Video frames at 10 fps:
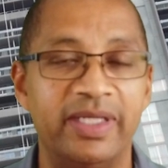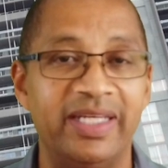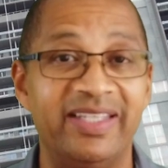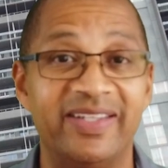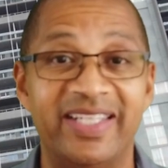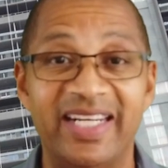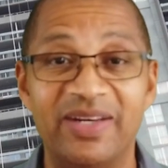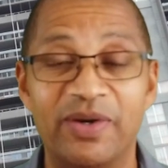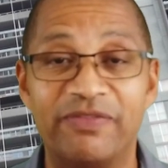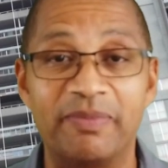either getting
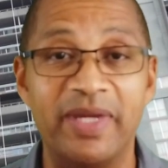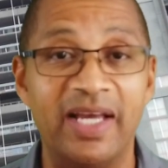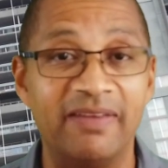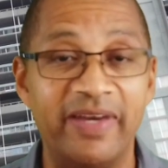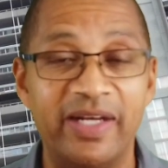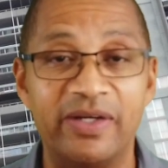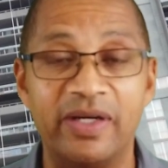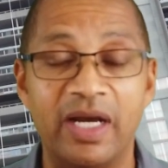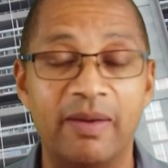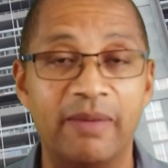on from the elevator,
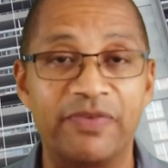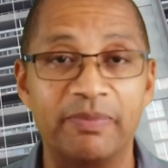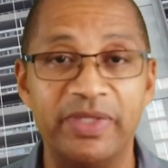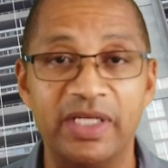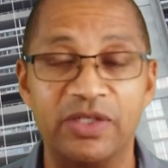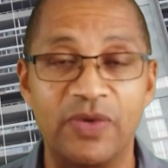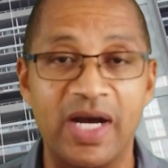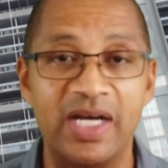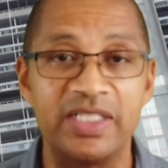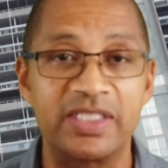from the
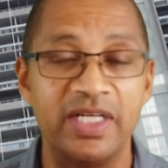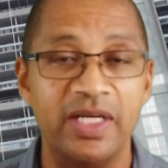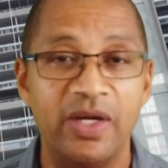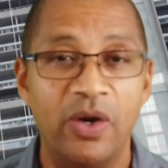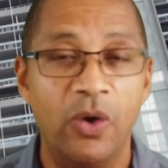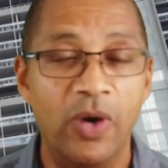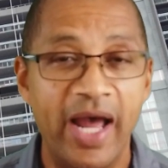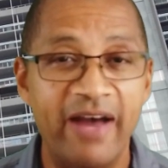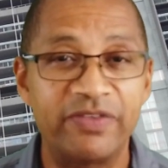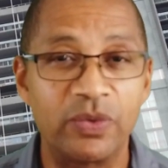garage, or
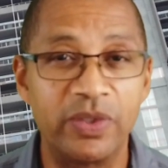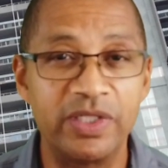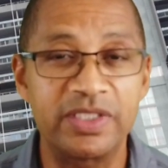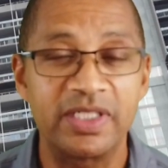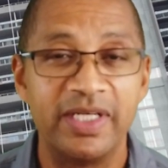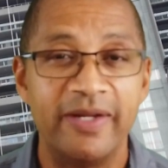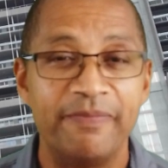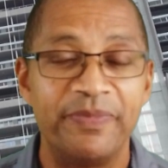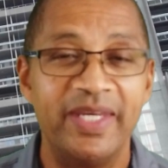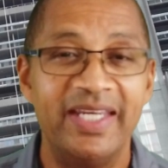afterwards.
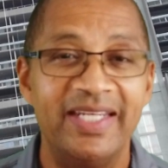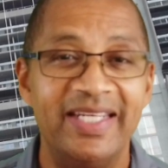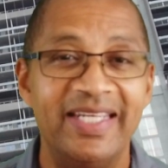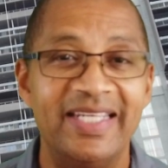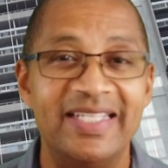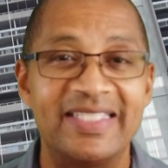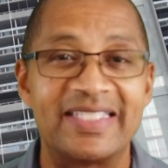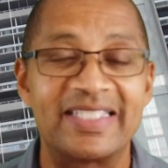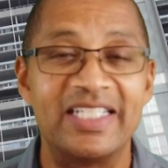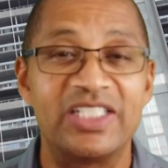It
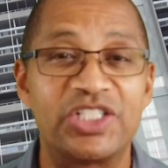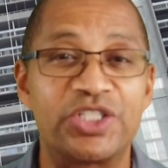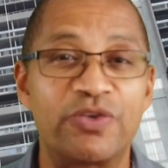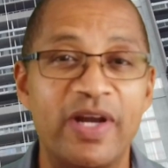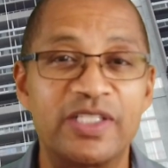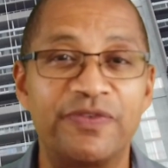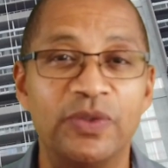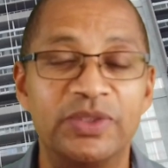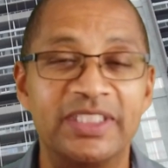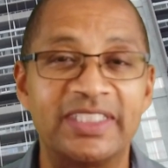is
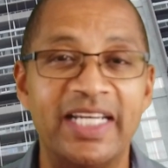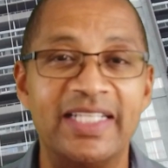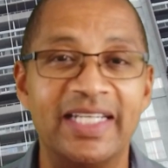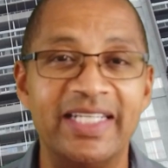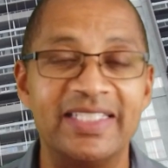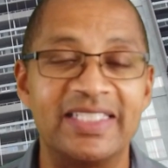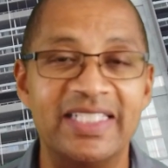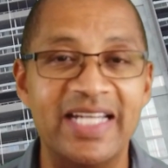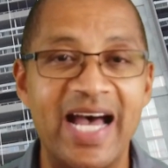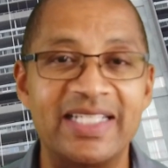stressful, to say the least,
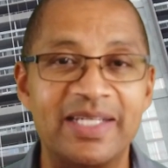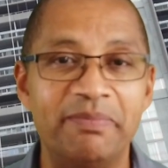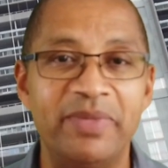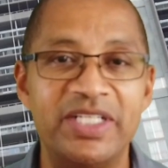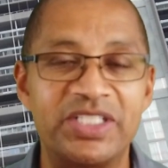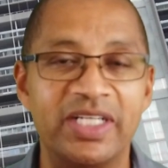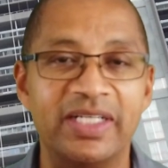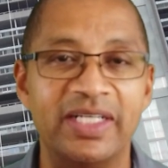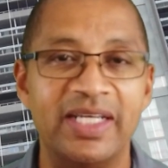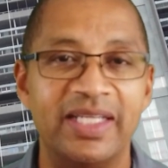not to
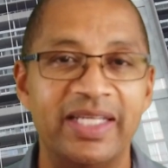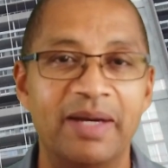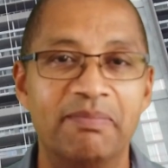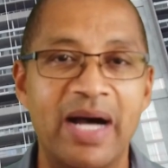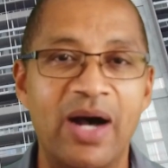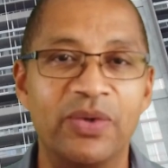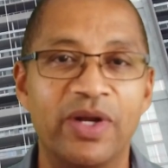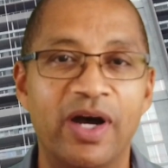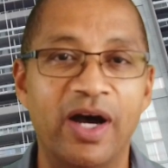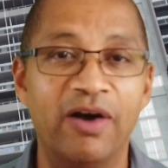mention the amount
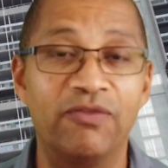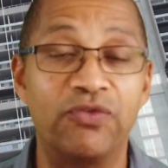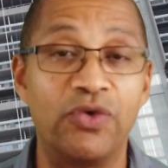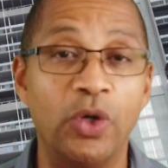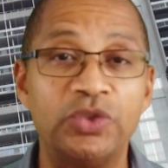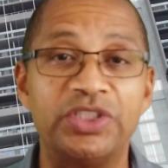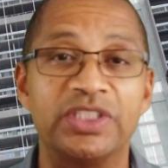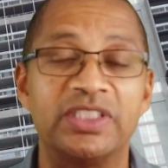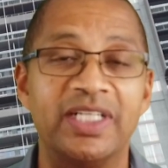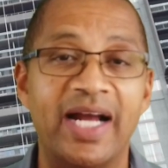of
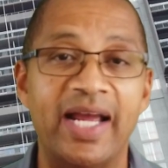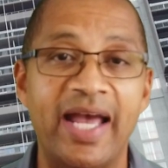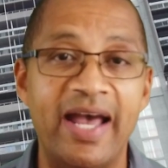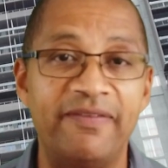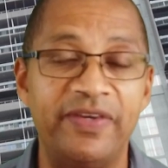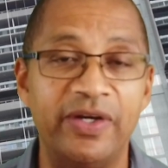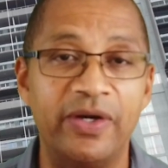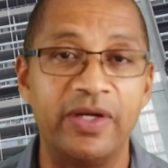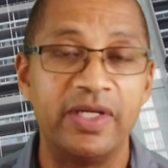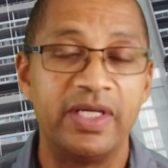roaches that I have here.
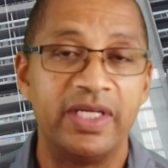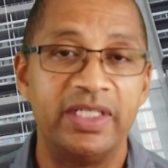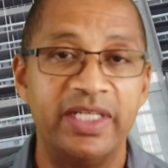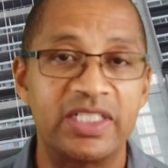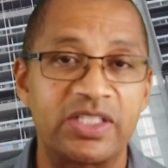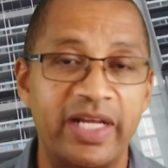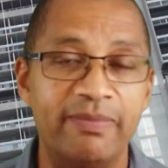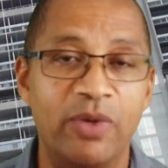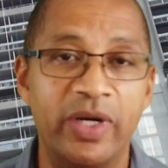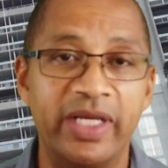Yesterday
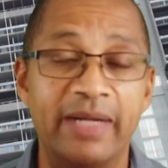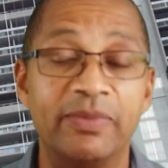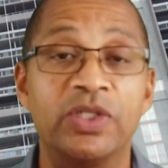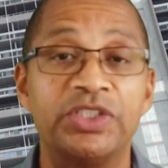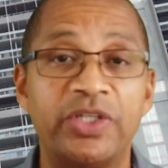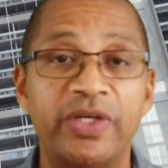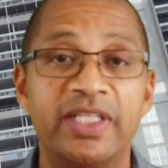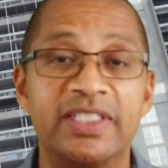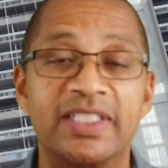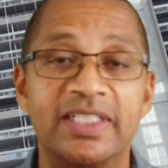morning, and I'm going to show you
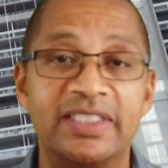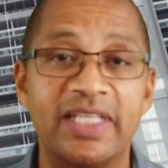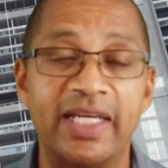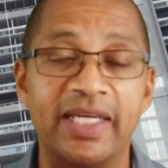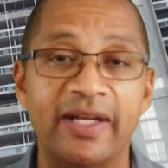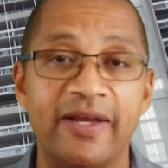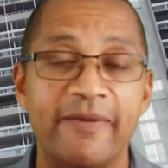this in a second,